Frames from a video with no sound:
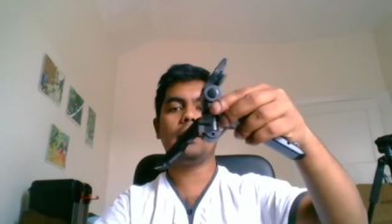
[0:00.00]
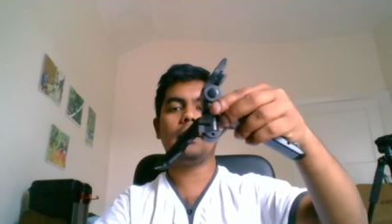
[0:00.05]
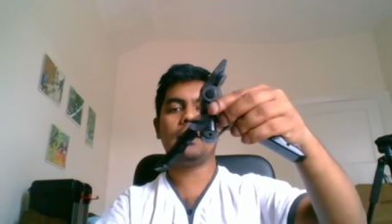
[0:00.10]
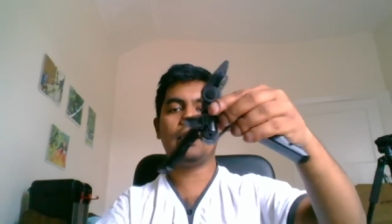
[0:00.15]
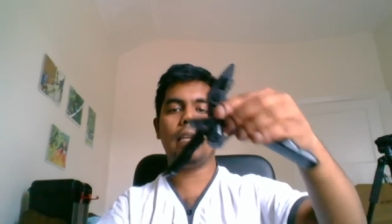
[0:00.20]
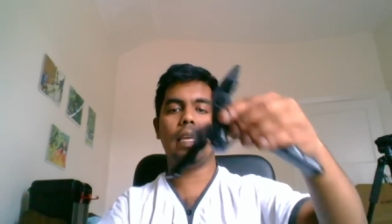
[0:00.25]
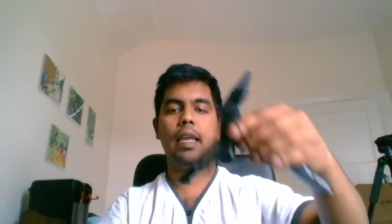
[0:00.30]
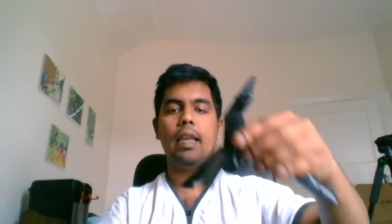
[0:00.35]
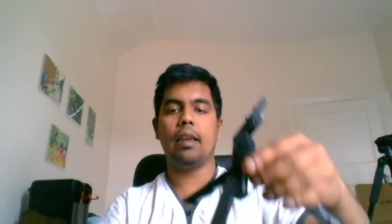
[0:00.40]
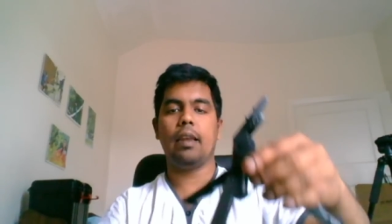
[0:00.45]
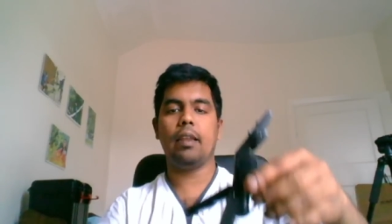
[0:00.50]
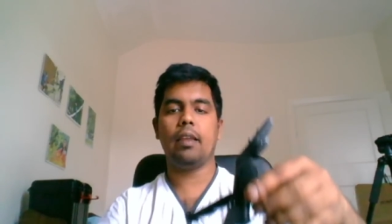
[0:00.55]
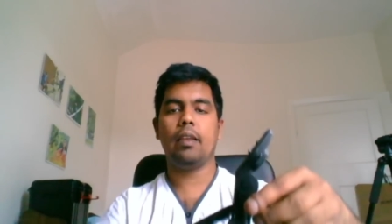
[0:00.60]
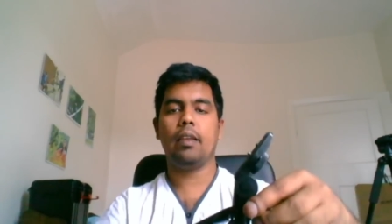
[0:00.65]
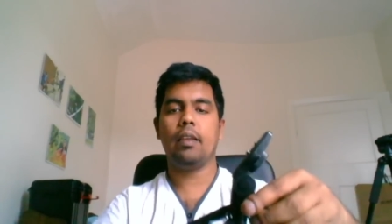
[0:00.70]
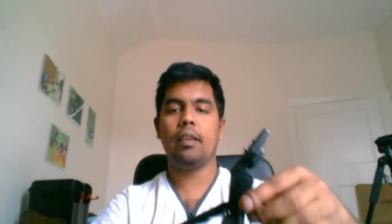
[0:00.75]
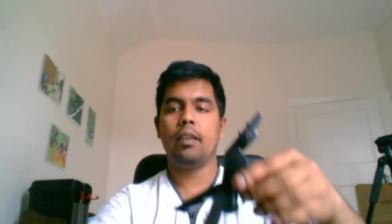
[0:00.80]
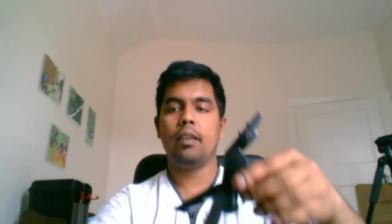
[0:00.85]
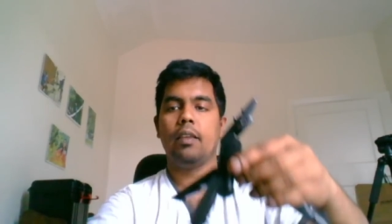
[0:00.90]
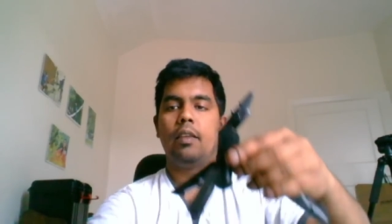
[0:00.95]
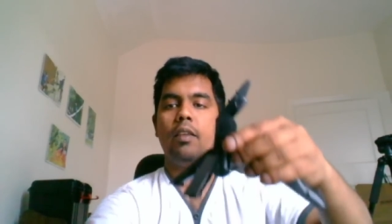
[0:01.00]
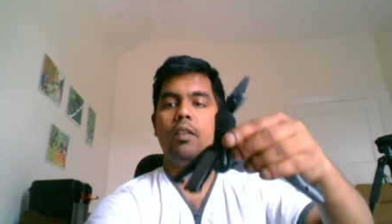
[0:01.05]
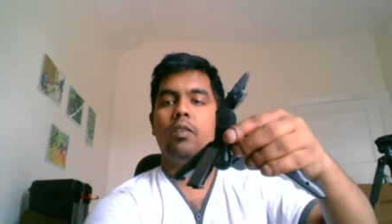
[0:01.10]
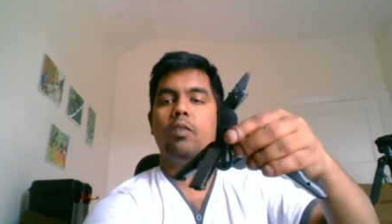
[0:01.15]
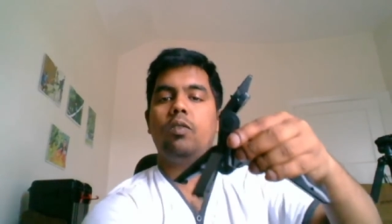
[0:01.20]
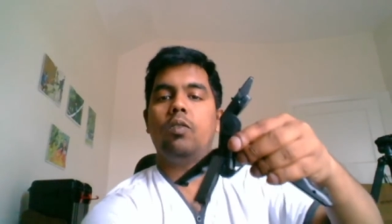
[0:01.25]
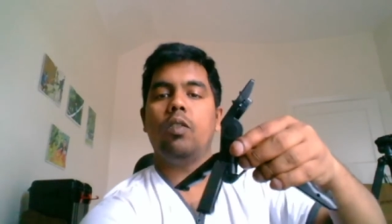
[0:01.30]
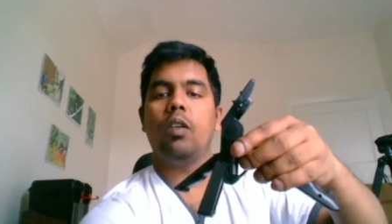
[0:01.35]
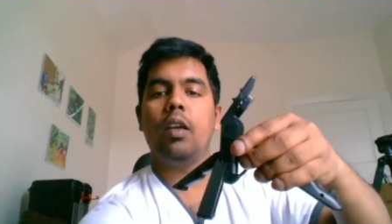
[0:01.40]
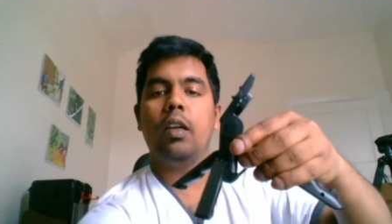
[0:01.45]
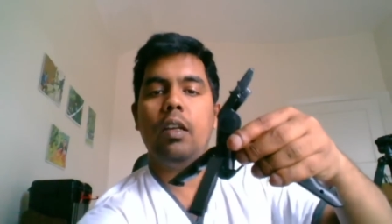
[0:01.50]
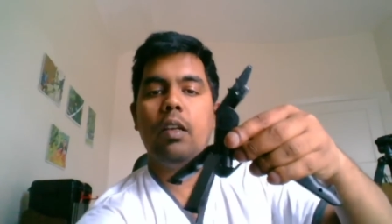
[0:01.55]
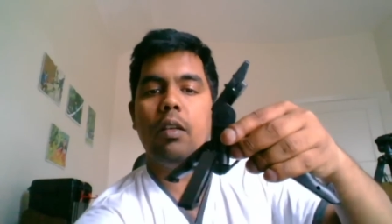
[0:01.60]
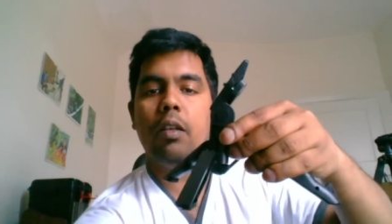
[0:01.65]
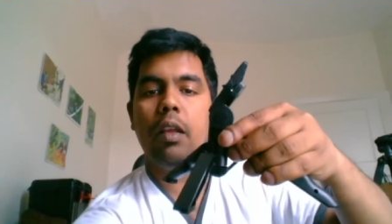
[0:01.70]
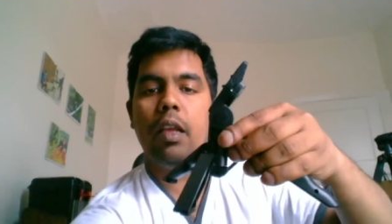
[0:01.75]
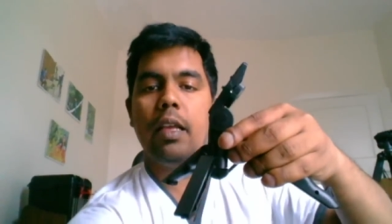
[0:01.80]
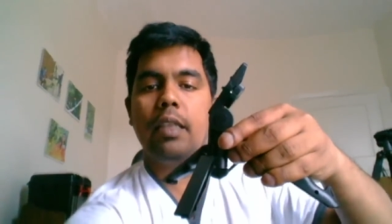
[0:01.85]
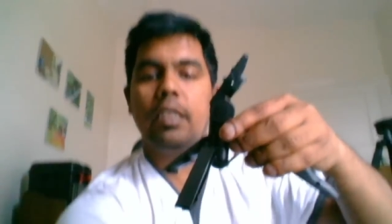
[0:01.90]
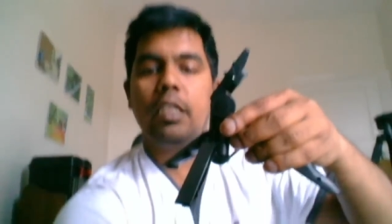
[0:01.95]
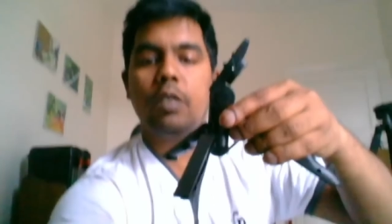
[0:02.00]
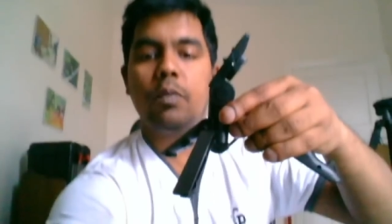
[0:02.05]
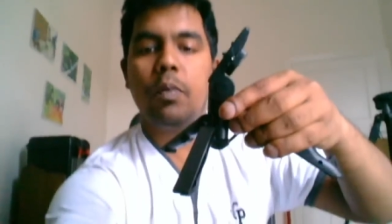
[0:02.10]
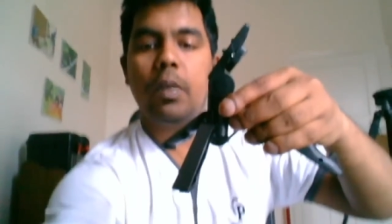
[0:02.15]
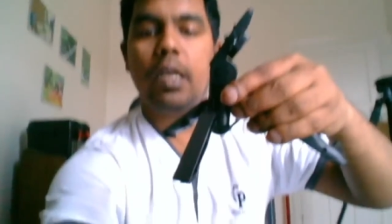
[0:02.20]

a stand. So I'll adjust